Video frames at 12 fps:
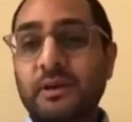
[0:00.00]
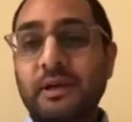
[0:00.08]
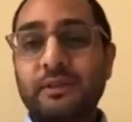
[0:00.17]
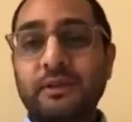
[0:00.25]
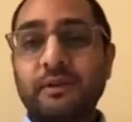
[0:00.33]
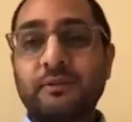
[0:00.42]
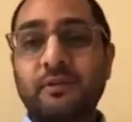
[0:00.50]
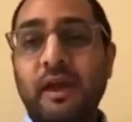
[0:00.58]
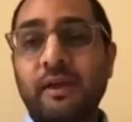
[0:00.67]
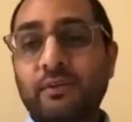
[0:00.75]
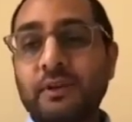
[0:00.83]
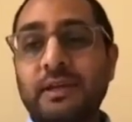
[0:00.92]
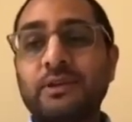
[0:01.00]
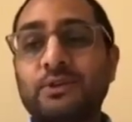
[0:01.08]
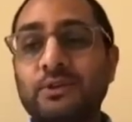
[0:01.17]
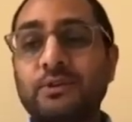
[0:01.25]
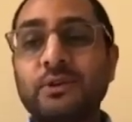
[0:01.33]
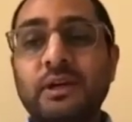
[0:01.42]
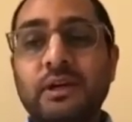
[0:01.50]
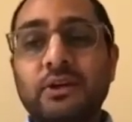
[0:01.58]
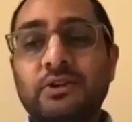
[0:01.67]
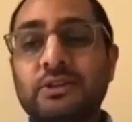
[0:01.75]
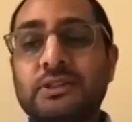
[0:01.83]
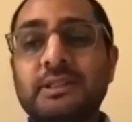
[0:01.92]
I think for every Hindu,
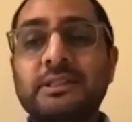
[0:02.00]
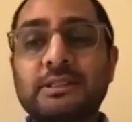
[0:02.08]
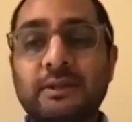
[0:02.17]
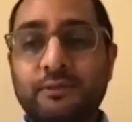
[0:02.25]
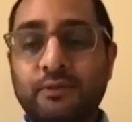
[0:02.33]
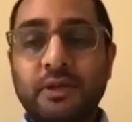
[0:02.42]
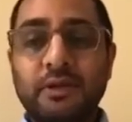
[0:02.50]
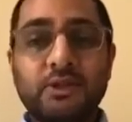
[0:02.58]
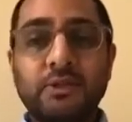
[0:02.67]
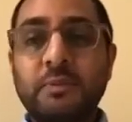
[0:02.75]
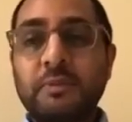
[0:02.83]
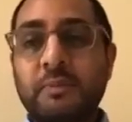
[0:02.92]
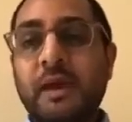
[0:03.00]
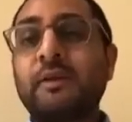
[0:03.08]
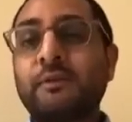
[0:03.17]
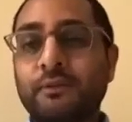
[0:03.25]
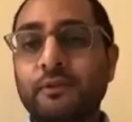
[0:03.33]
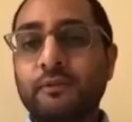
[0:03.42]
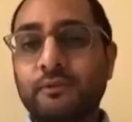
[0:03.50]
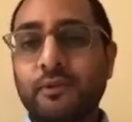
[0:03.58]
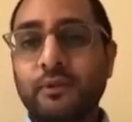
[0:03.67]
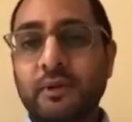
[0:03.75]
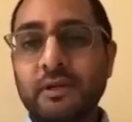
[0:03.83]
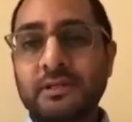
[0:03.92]
to see suffering should be painful
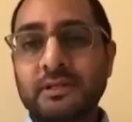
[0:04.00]
for us,